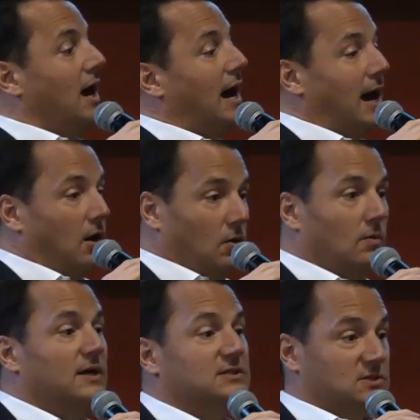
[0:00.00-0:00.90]

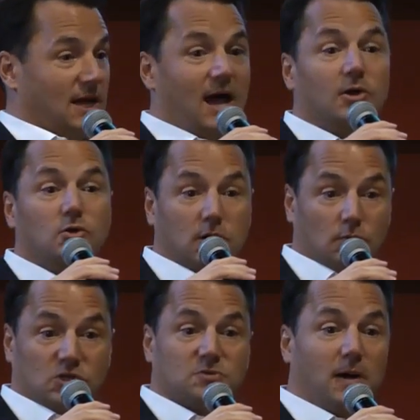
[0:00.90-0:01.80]
how you
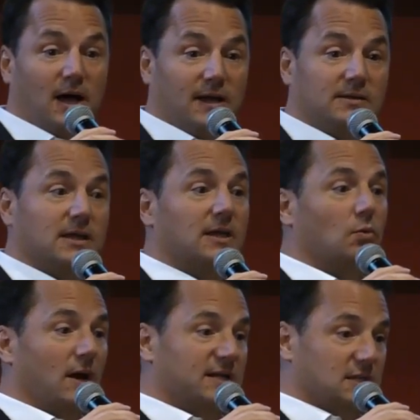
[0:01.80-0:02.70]
can respond
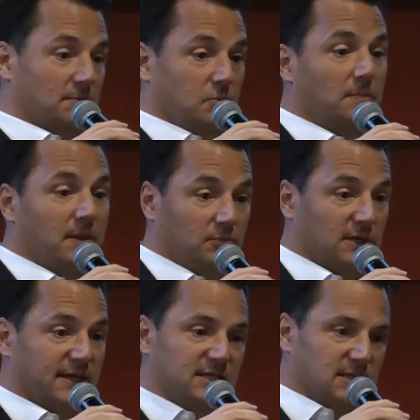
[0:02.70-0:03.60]
in ways that put
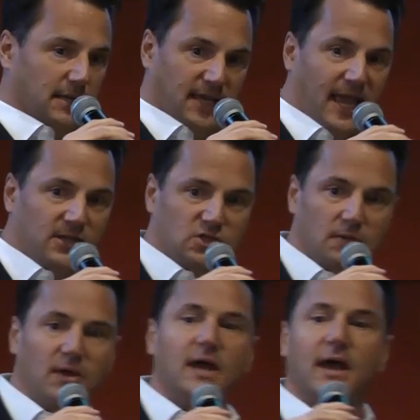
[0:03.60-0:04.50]
people at ease and engage
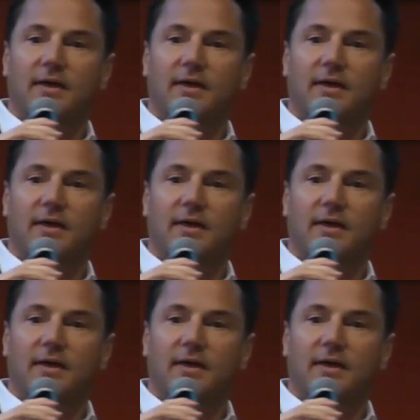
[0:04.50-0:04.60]
them.